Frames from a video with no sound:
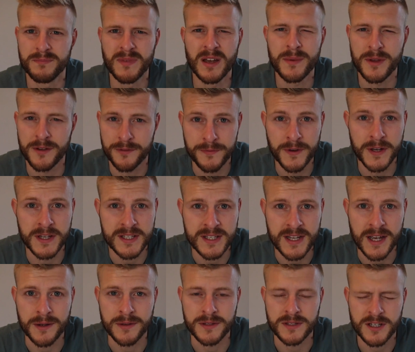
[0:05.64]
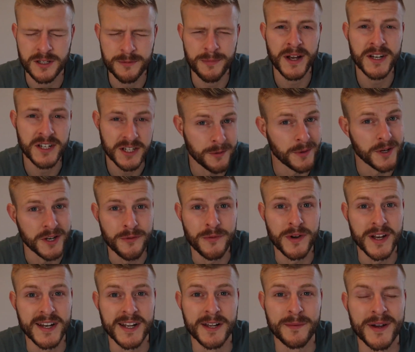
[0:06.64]
maybe it first sounds, especially when you're
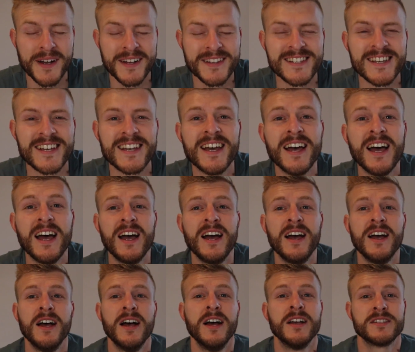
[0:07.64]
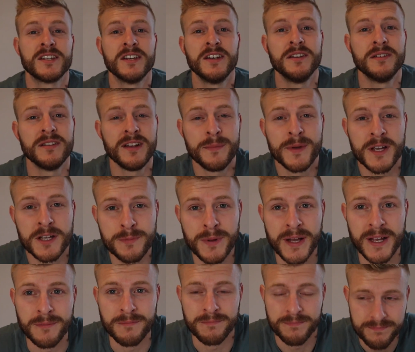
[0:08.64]
reading about it. So let me
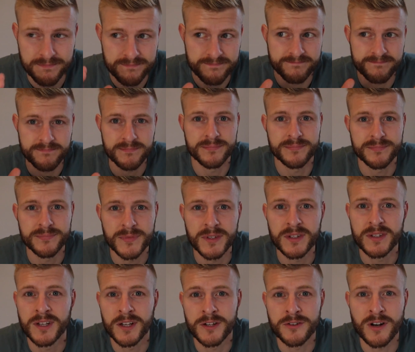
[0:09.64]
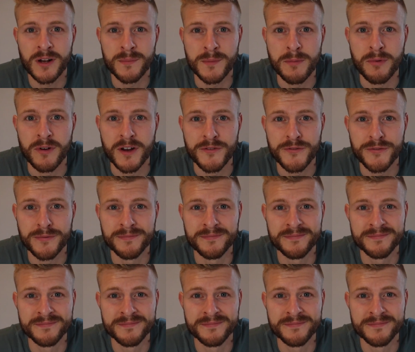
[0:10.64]
explain. I'll try and be brief.